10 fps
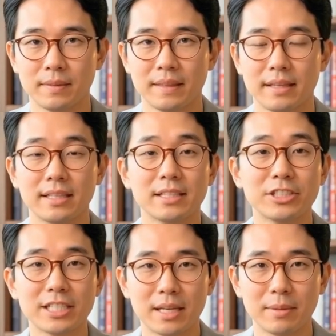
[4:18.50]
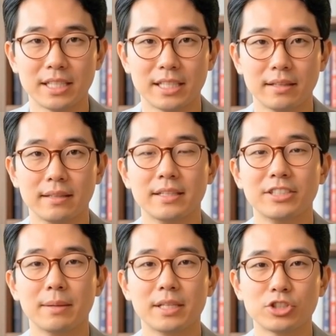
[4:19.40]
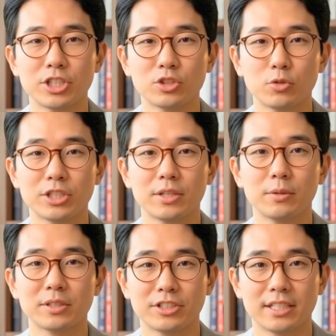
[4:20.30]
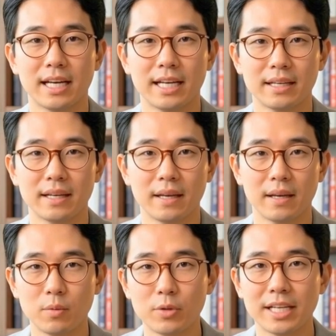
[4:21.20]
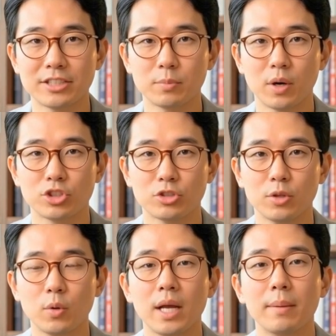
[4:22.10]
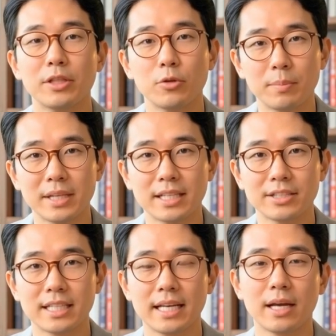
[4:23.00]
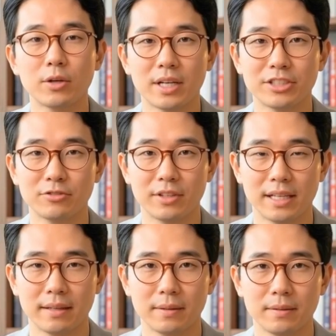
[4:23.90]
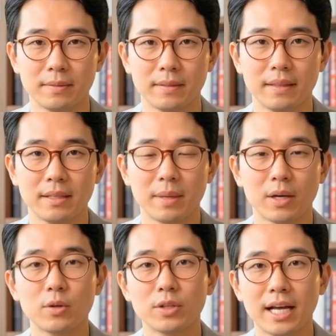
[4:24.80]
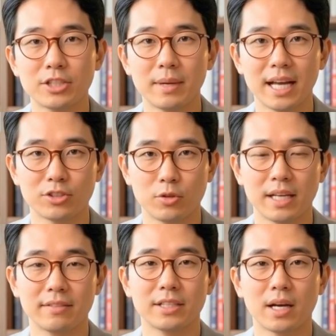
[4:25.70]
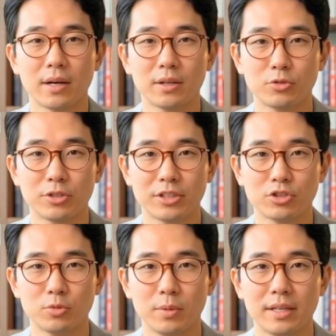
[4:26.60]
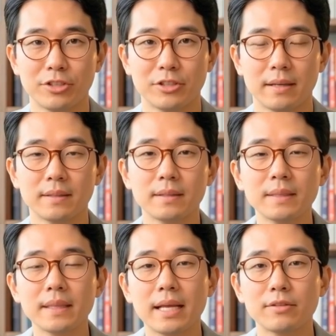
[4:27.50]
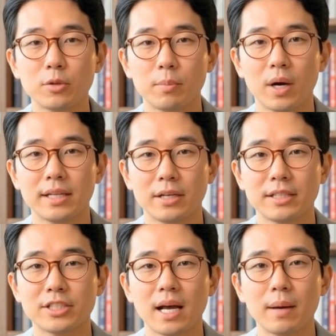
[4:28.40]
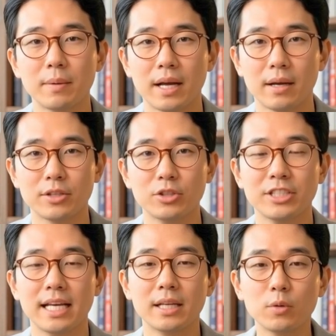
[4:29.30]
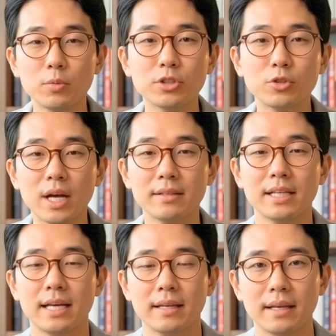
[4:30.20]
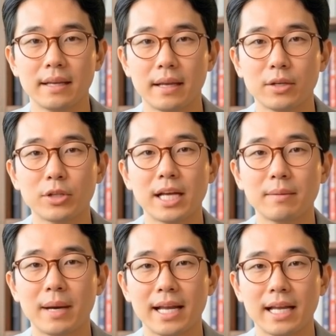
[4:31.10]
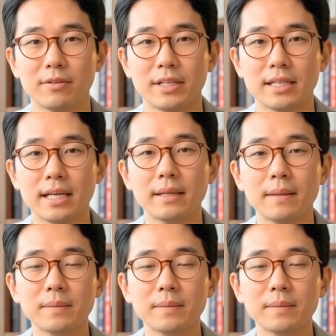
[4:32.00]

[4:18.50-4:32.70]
Then the CME, same exchange we're dealing with today, raised margin requirements repeatedly and aggressively. The metal crashed back to $11 within 2 months. If you'd bought near the top without understanding what was driving it, you gave back everything.